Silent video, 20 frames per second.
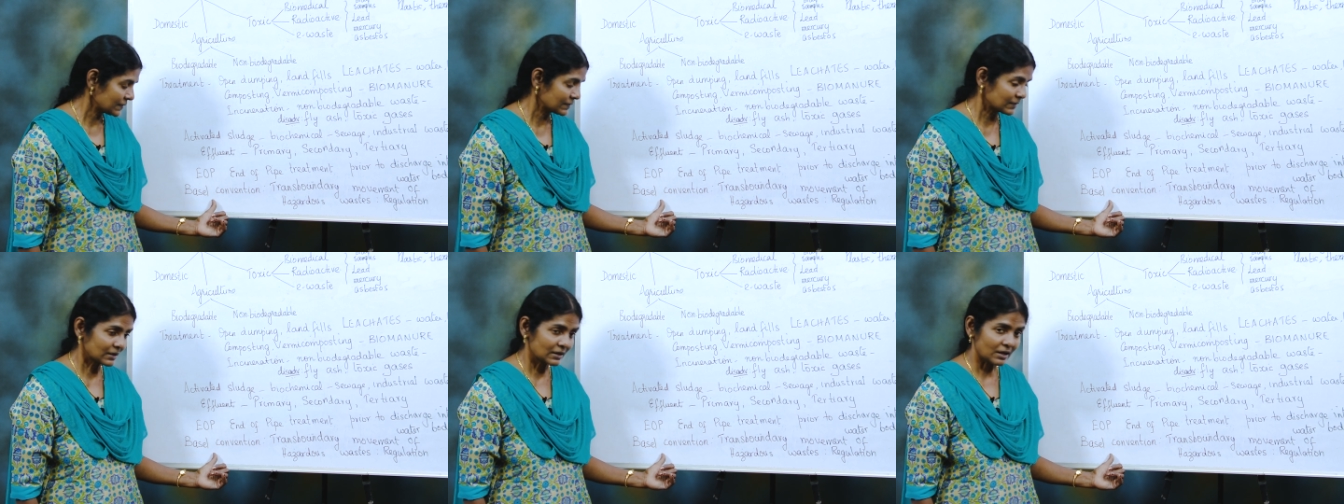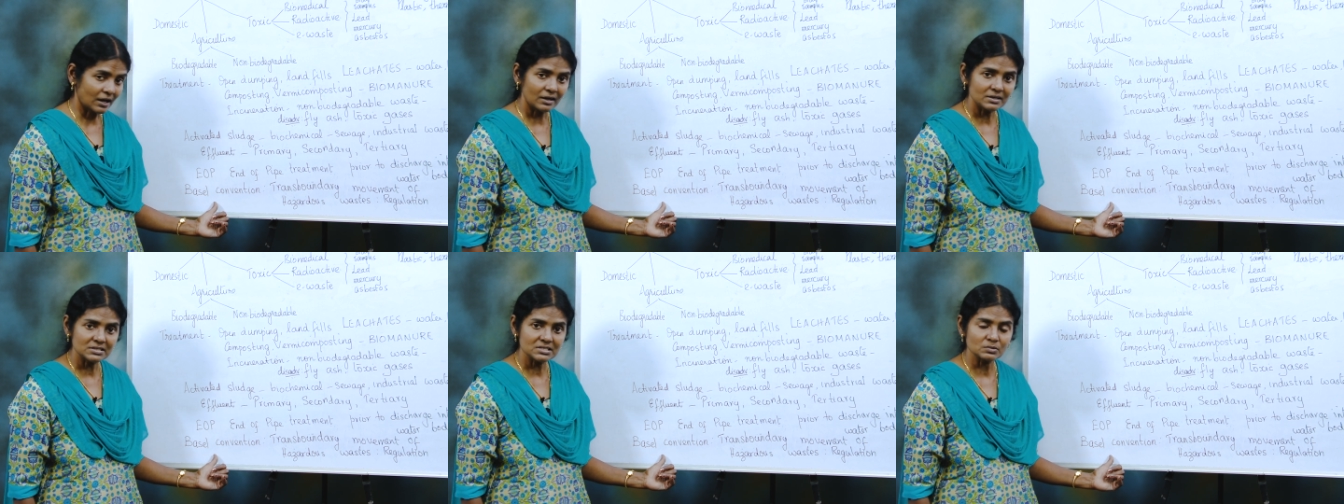The
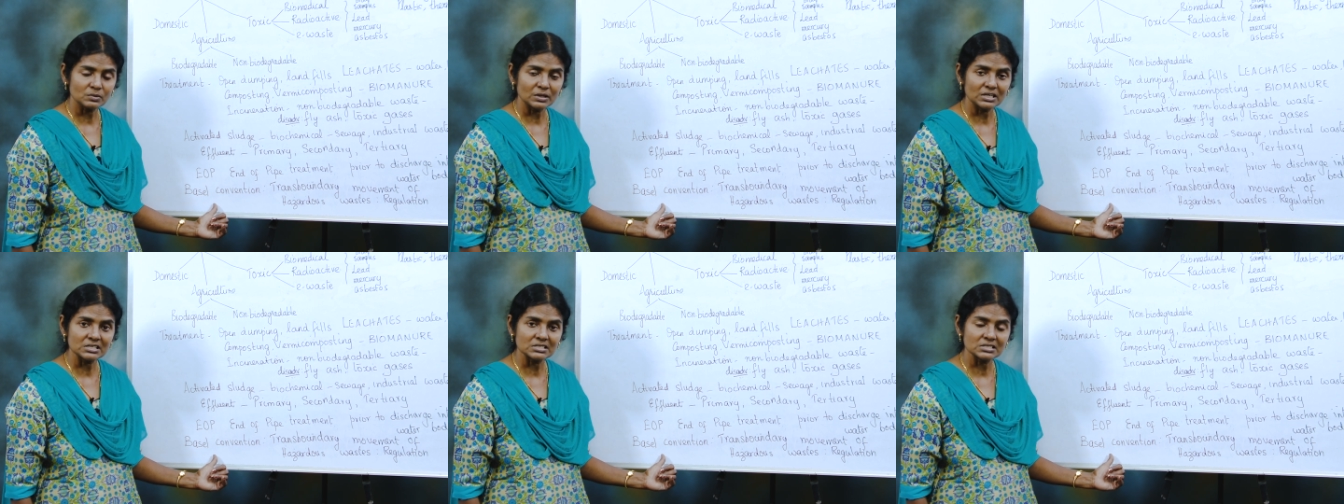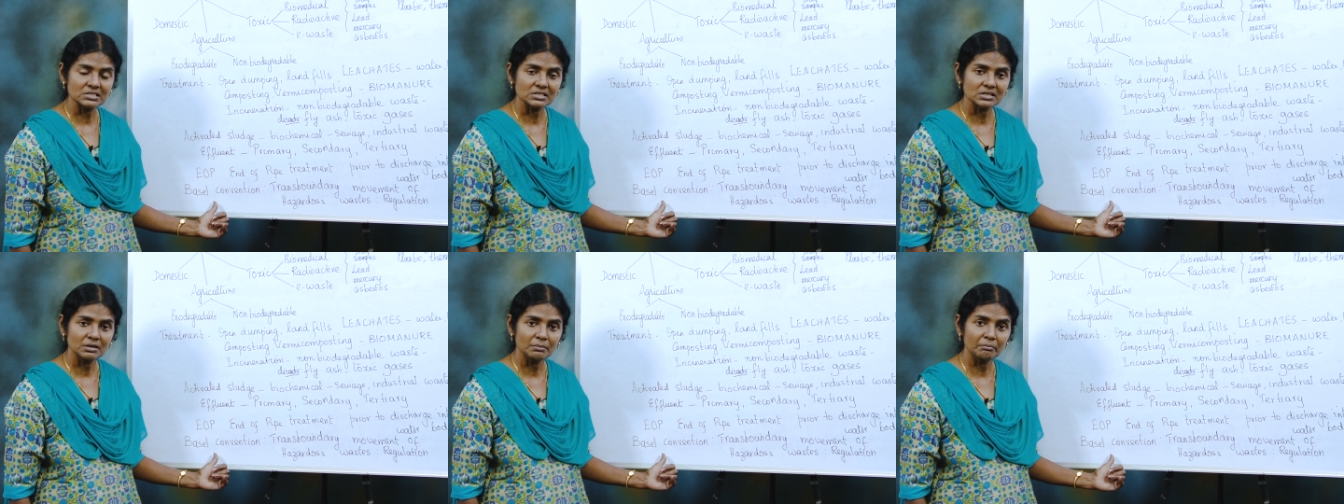last one
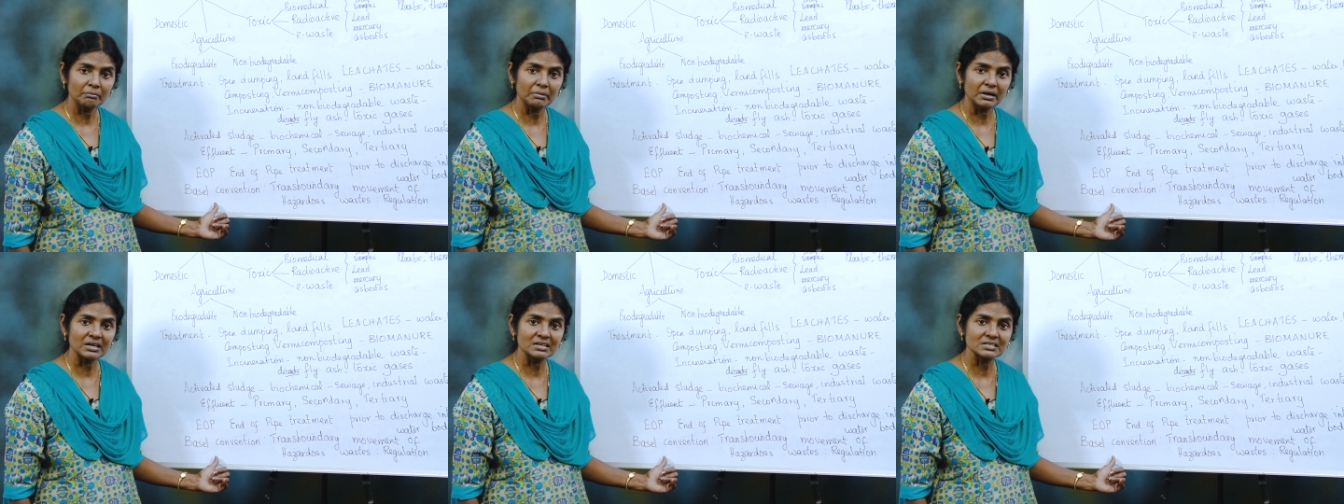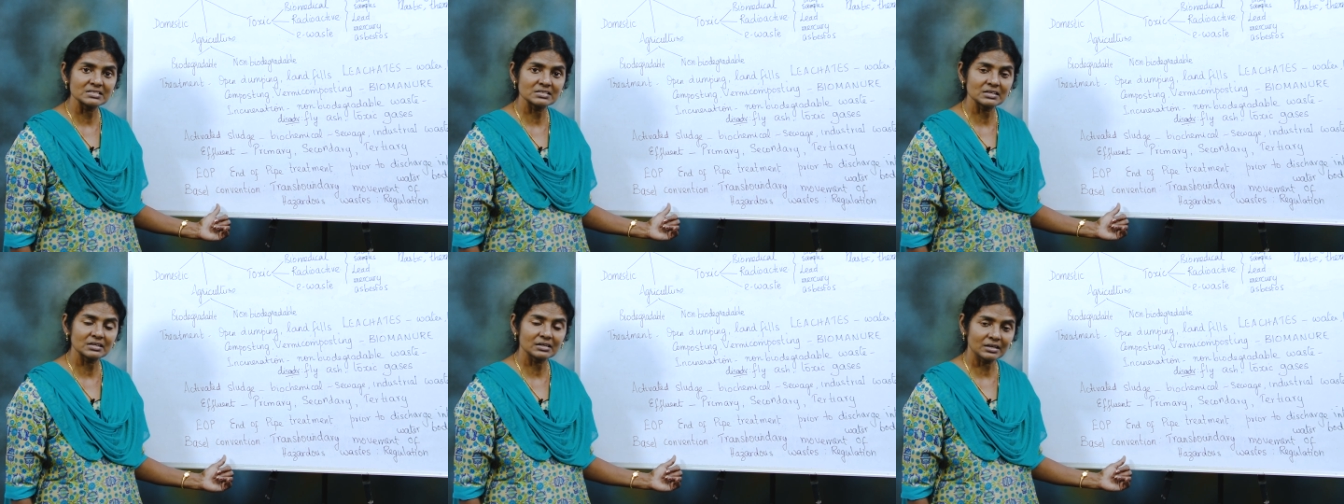is
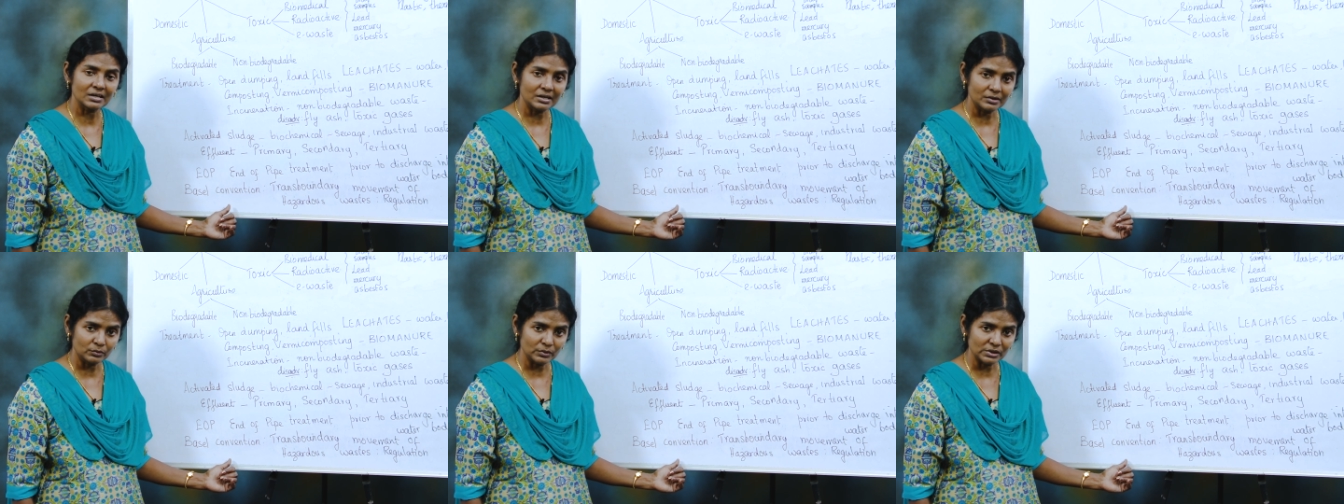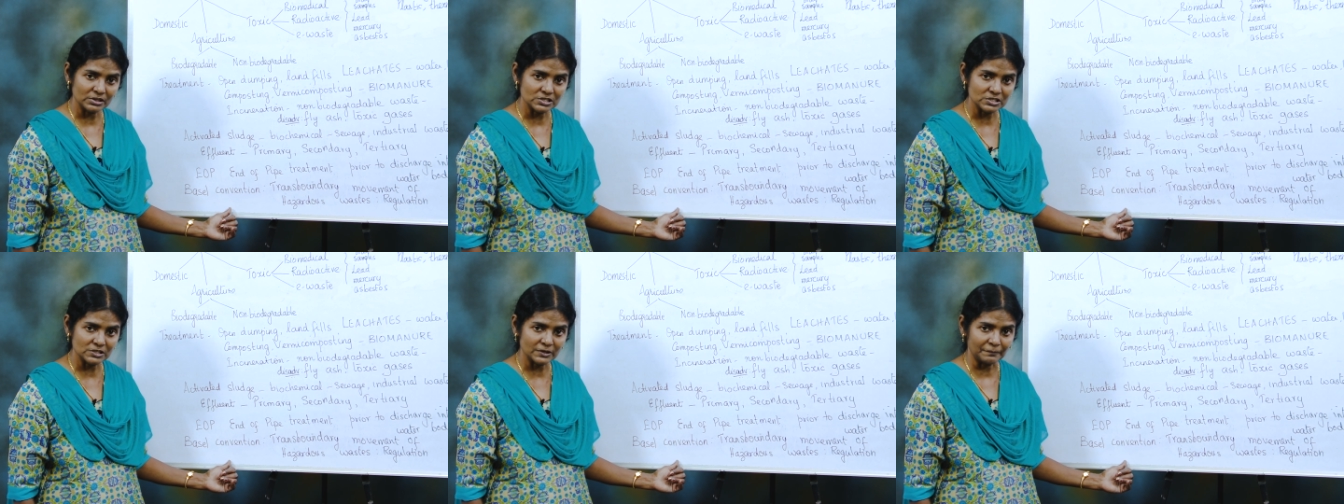Basel
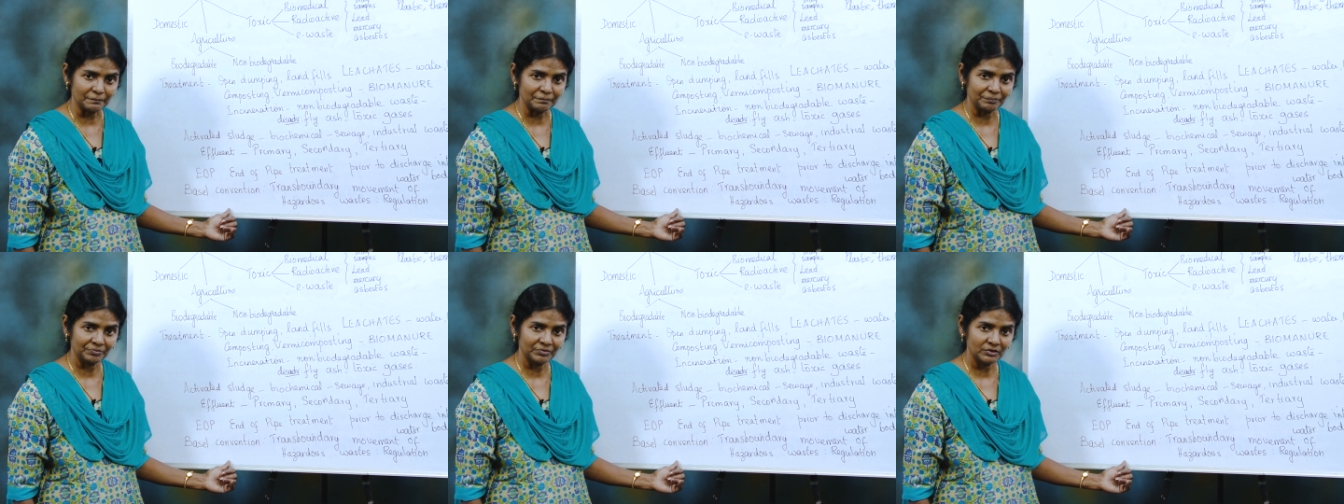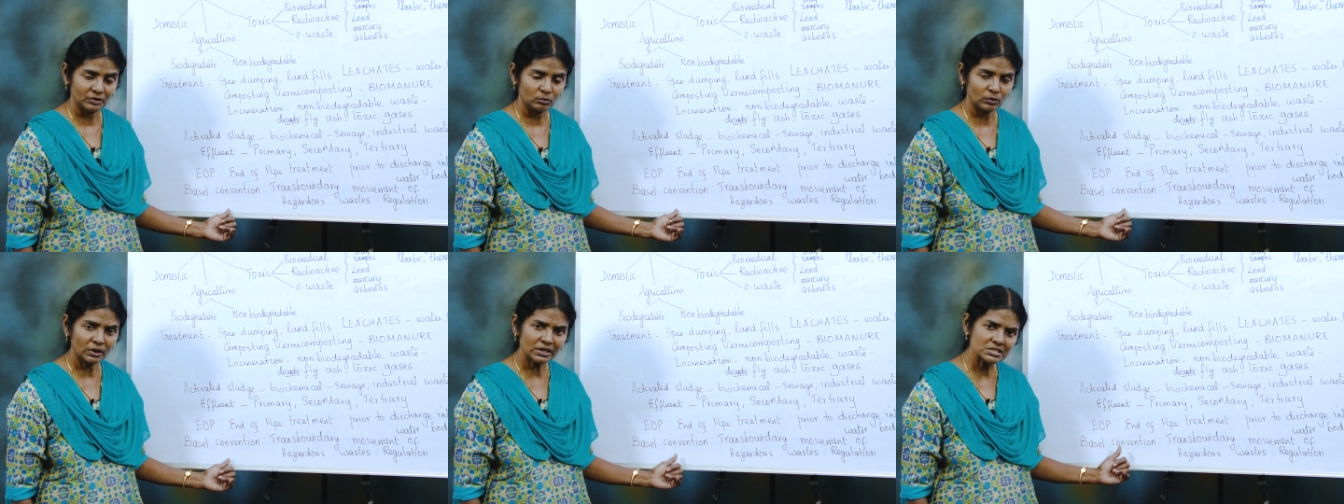convention.
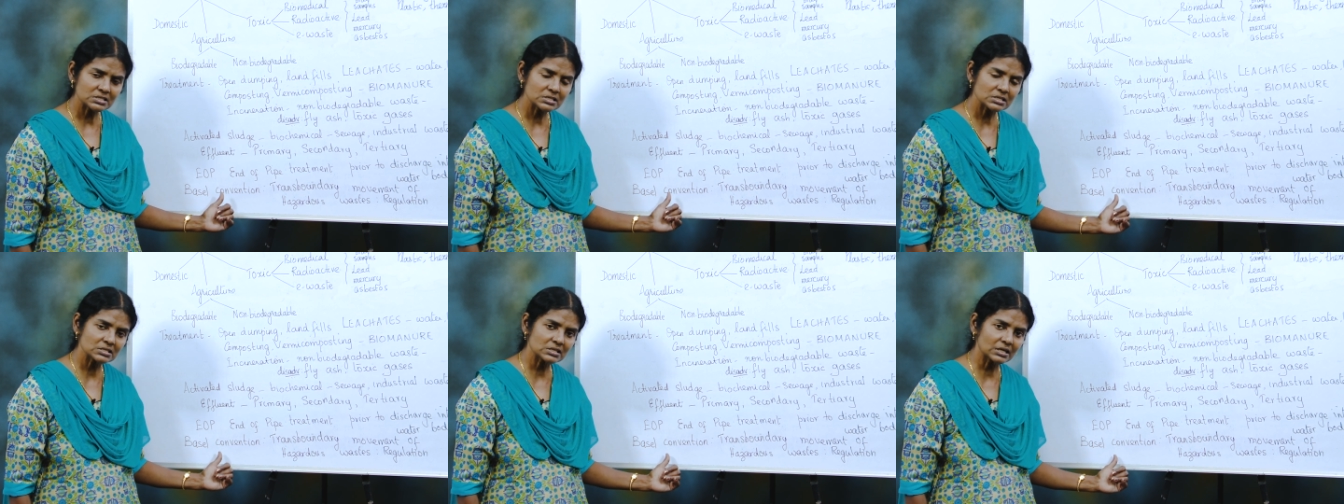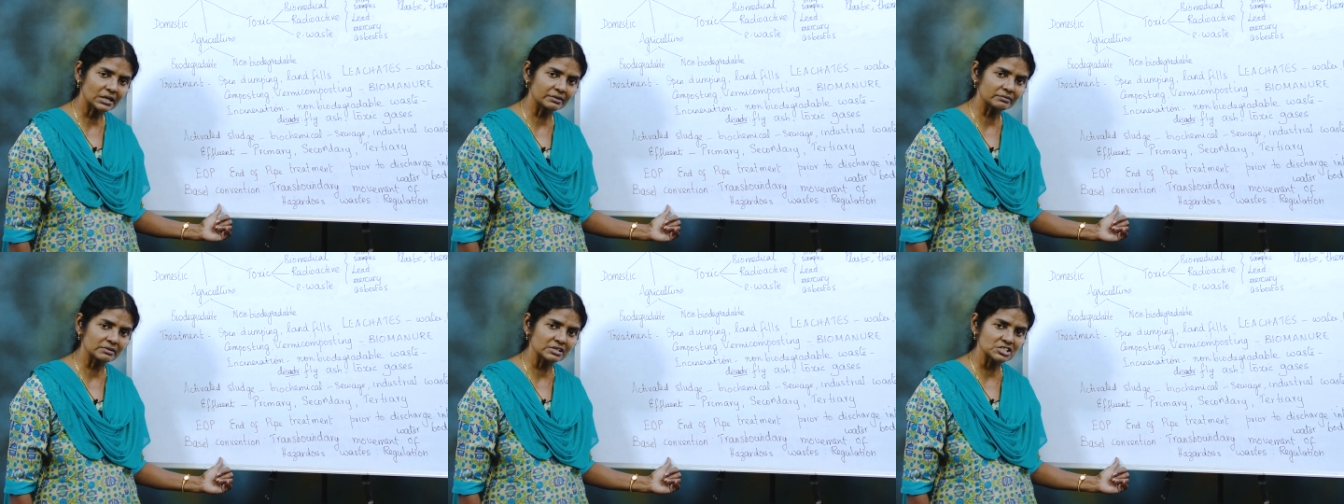What is this
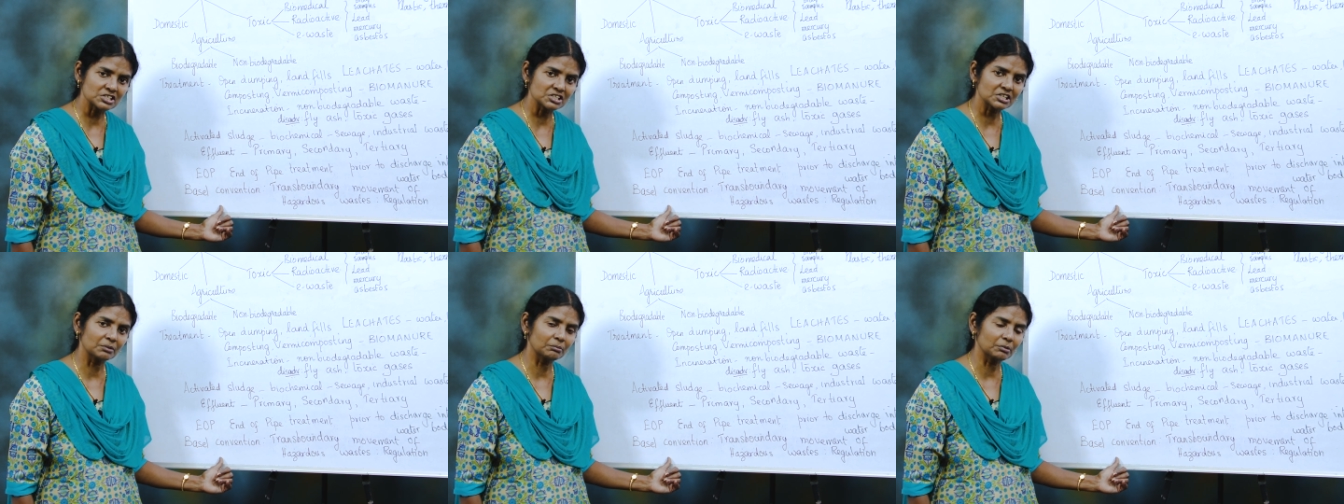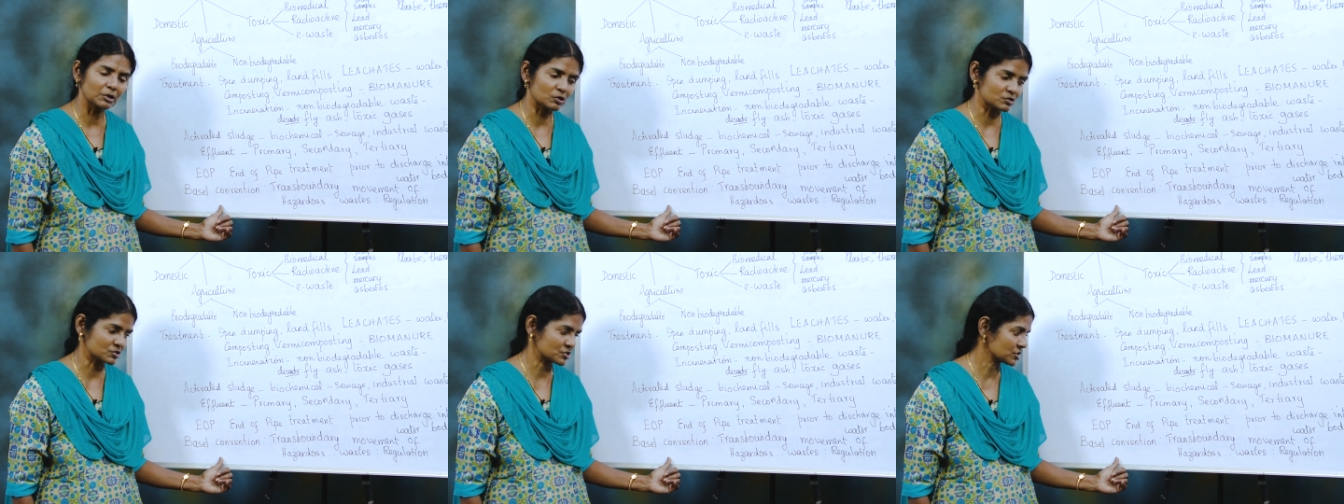convention
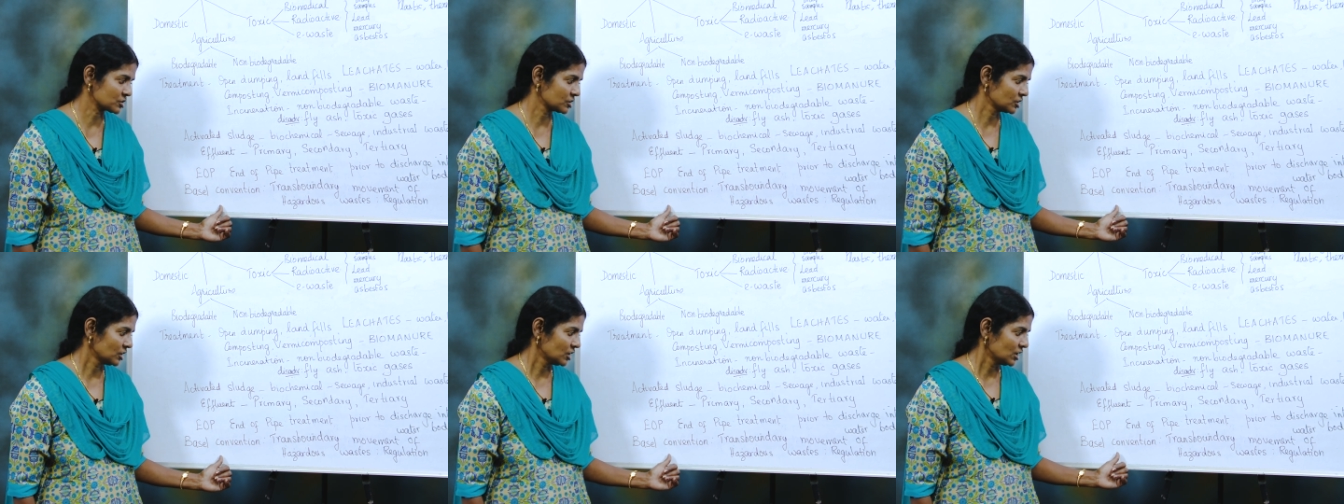about?